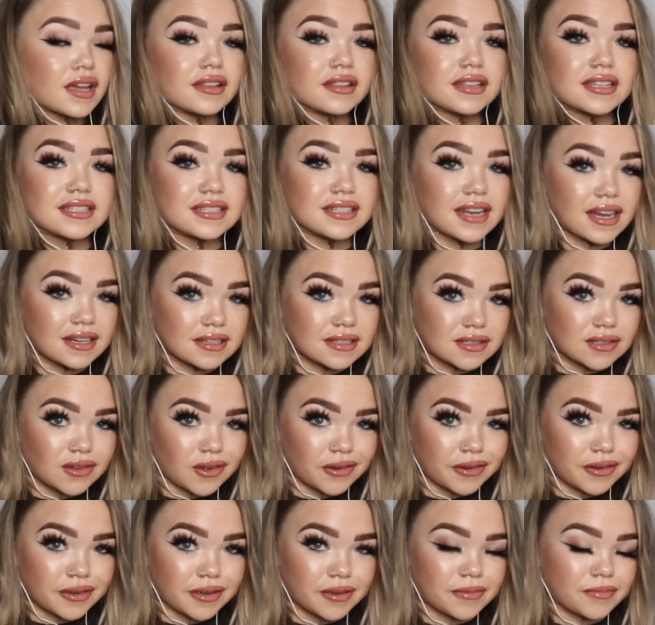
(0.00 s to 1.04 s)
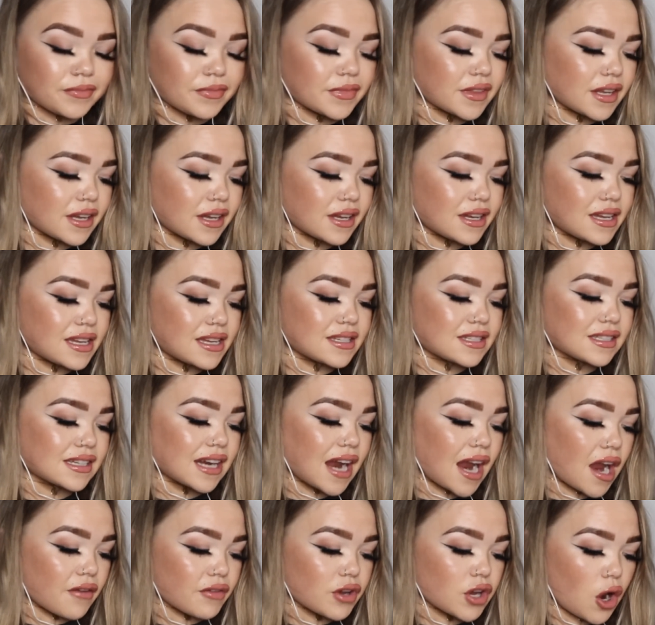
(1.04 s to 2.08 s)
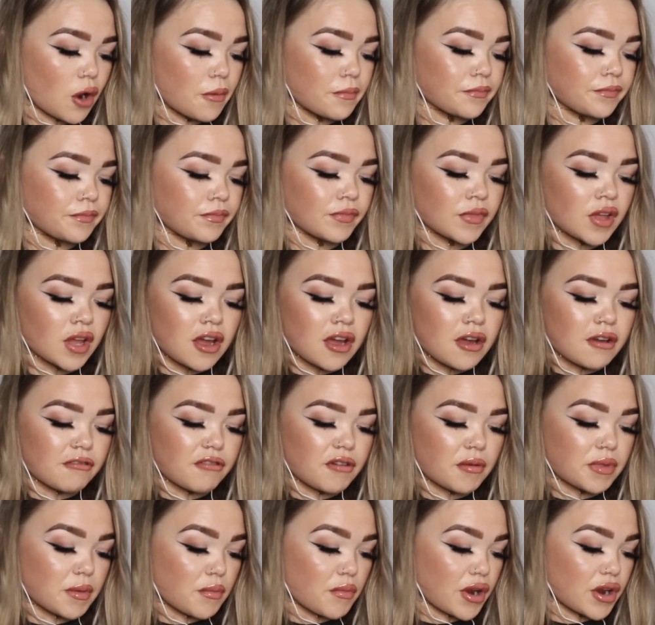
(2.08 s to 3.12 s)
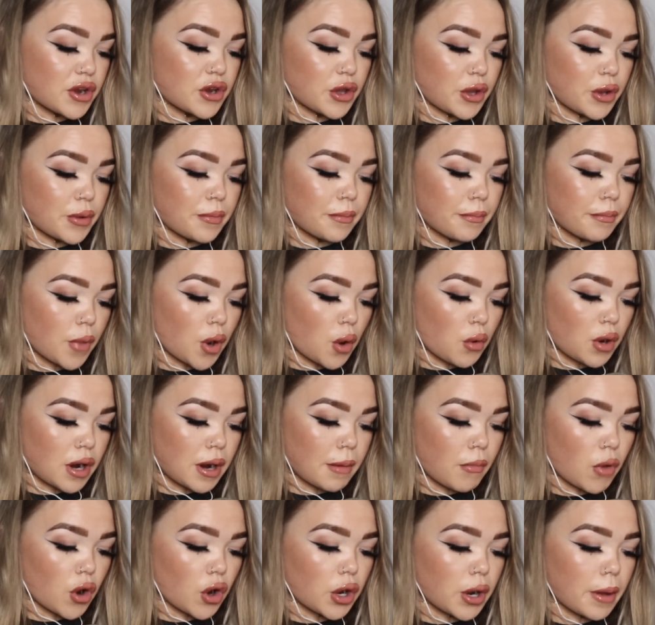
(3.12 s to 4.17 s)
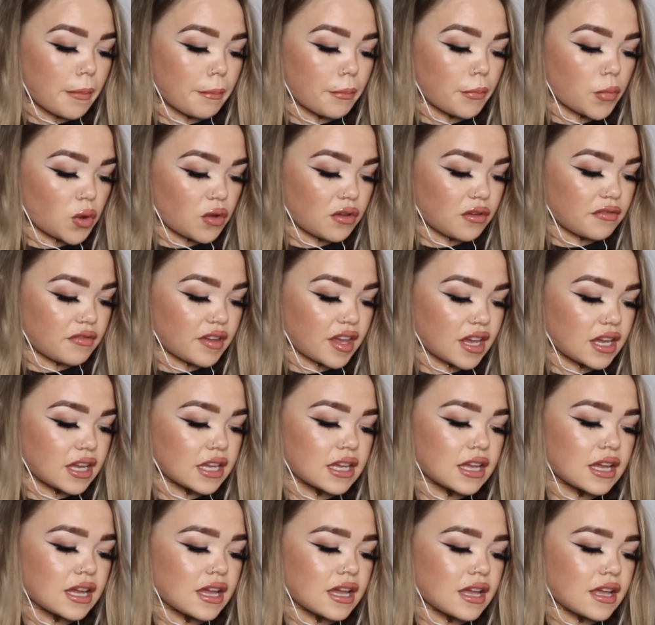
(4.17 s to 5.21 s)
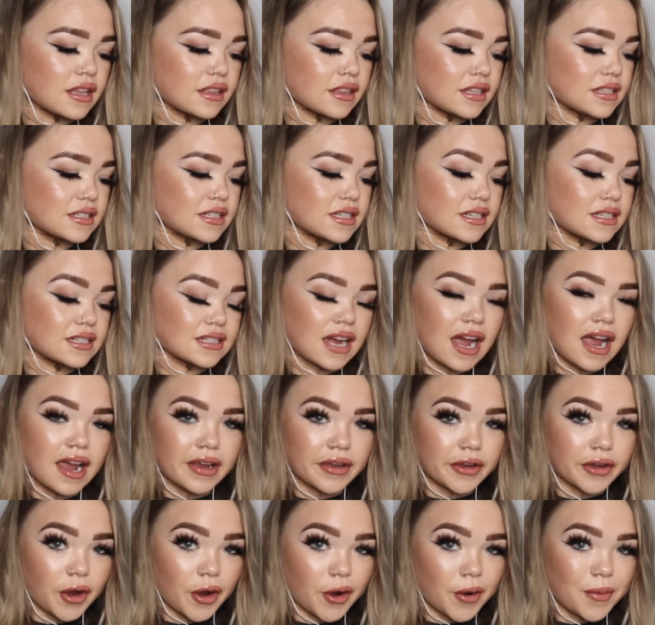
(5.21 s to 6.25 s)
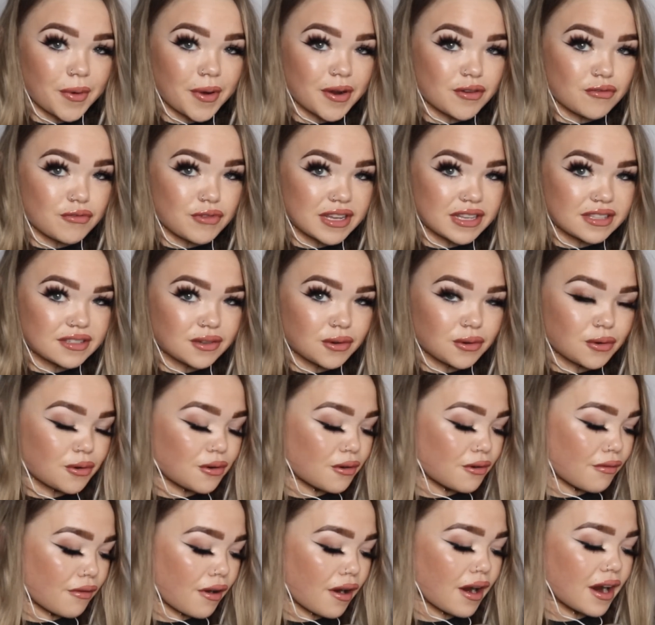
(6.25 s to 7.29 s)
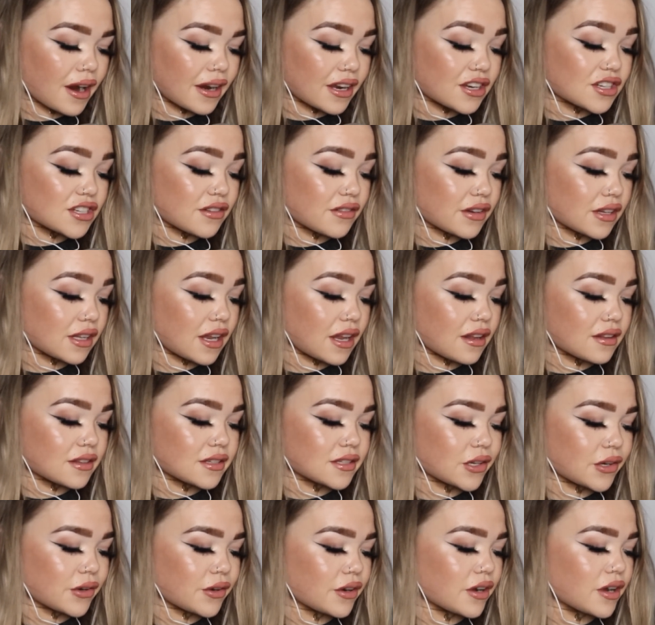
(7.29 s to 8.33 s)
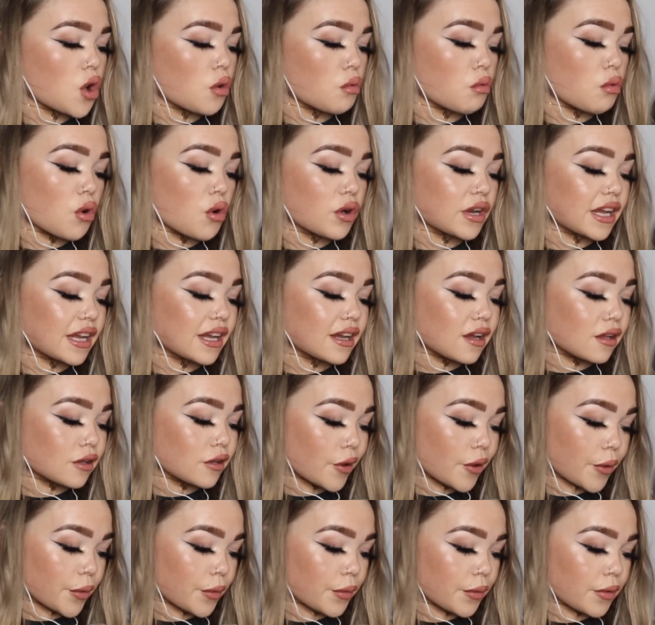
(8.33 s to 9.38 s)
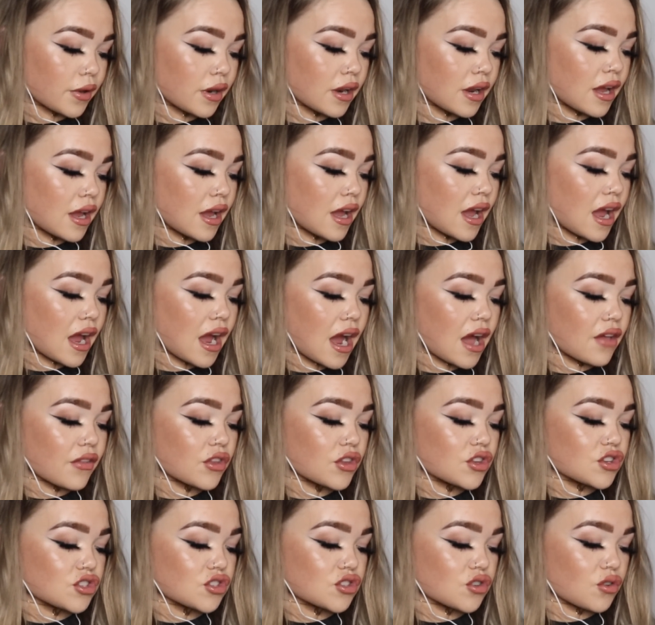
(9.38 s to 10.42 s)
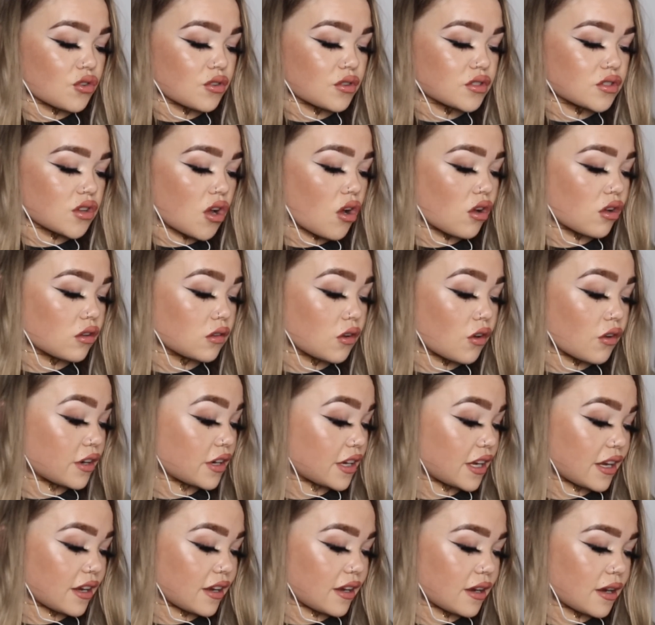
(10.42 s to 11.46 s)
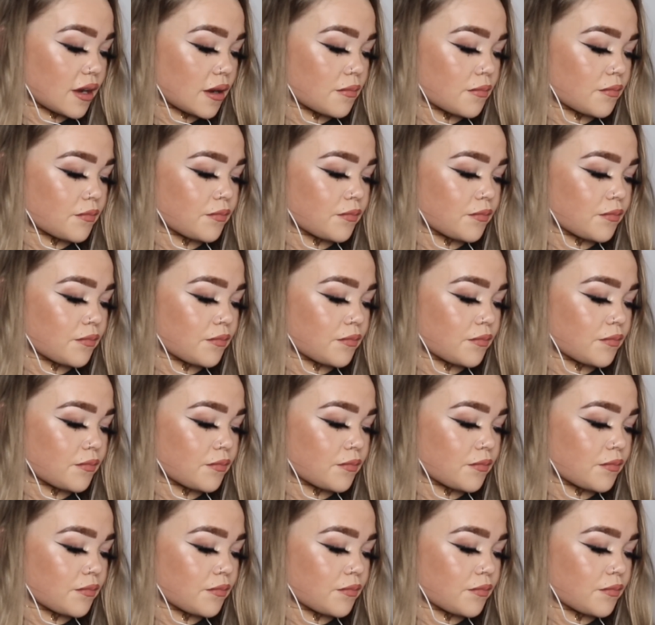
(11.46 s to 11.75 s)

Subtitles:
this next song is Carry On from the brand new Pokemon movie. This is Kaigo and Rita Ora. I actually really like this song. Walking alone and the shores are longing.